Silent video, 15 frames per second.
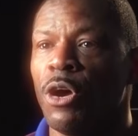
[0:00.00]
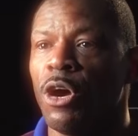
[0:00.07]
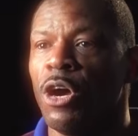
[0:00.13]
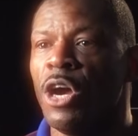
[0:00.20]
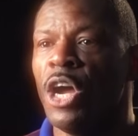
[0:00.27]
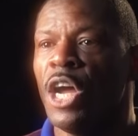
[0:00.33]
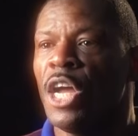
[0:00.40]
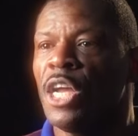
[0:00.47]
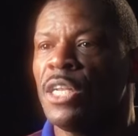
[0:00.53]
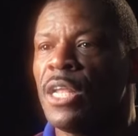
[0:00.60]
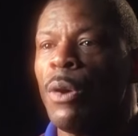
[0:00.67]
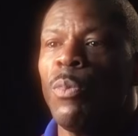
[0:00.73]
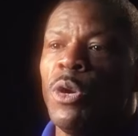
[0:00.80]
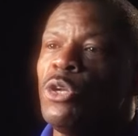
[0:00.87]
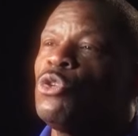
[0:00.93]
her,
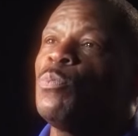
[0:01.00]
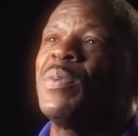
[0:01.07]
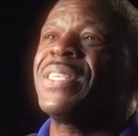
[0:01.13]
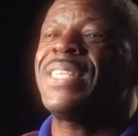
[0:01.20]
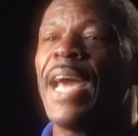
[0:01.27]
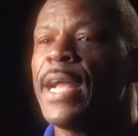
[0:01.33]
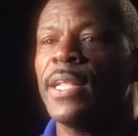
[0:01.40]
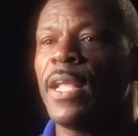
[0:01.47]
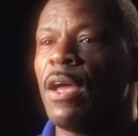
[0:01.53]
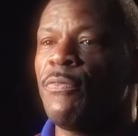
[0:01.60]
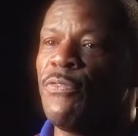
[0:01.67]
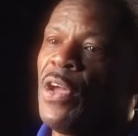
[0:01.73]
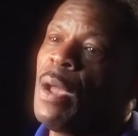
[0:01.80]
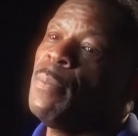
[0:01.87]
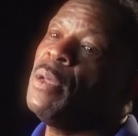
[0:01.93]
they wanted to protect that
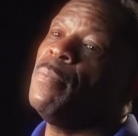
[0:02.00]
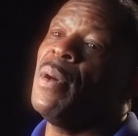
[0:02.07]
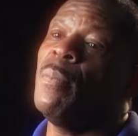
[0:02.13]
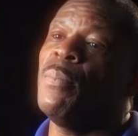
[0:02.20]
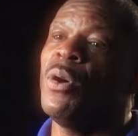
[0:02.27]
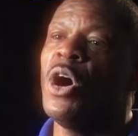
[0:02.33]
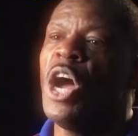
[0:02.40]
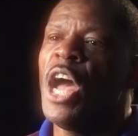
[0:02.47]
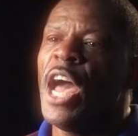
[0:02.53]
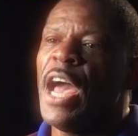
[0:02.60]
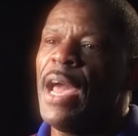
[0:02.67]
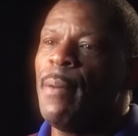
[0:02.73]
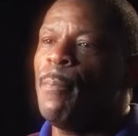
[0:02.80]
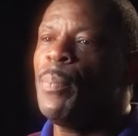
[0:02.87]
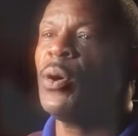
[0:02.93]
family member
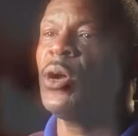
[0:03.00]
and